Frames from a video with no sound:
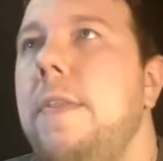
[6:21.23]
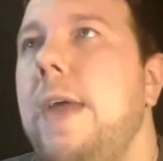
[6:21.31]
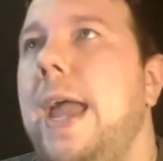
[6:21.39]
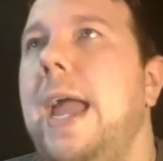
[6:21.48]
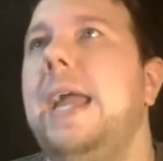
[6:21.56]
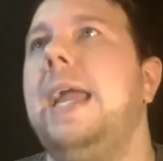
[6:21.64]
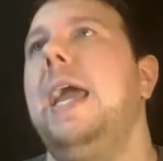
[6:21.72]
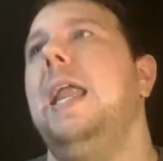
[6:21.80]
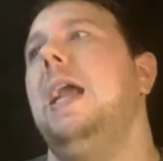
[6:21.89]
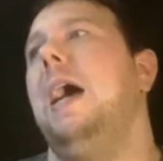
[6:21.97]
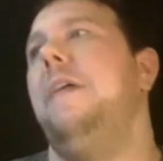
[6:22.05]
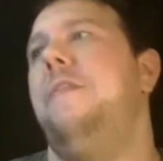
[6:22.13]
The hand
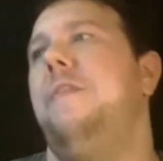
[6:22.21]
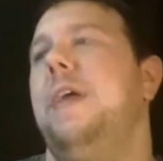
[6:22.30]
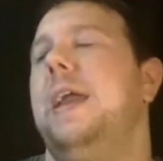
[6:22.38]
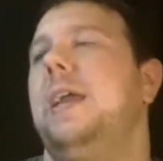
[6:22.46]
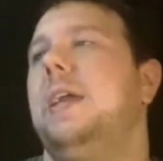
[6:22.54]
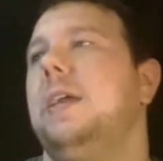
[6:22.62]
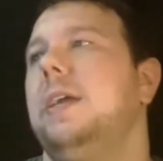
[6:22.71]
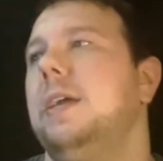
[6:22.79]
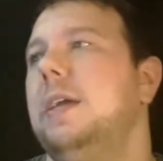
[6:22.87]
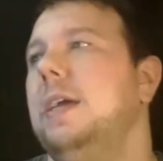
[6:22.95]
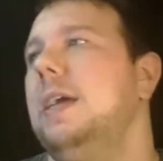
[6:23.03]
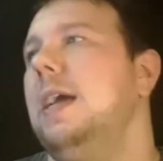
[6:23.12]
cannon, I think,
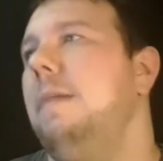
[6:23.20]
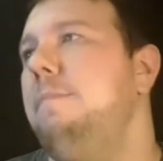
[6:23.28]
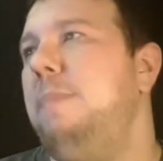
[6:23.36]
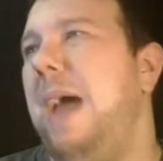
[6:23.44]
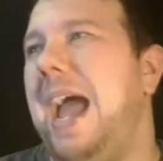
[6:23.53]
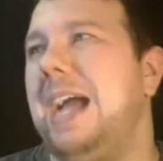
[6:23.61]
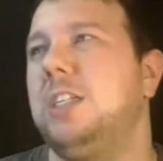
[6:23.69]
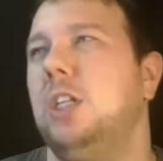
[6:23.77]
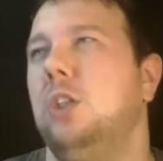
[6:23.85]
packs a